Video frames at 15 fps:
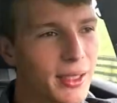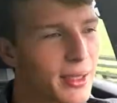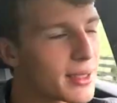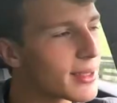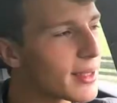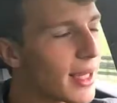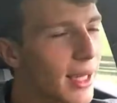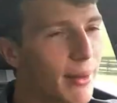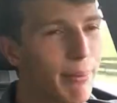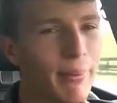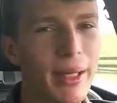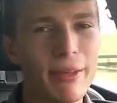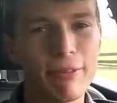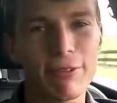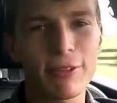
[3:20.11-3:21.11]
It's not
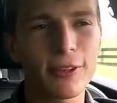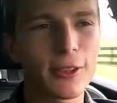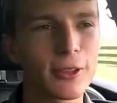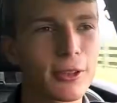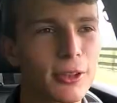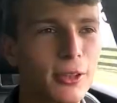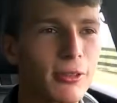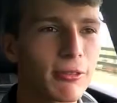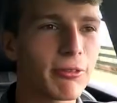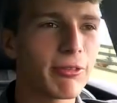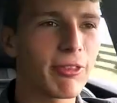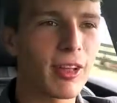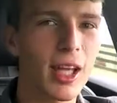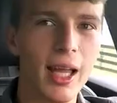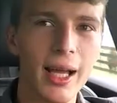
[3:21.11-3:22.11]
meant for
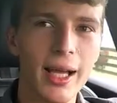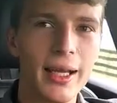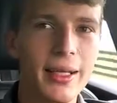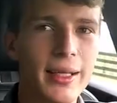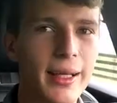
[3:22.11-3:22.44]
flying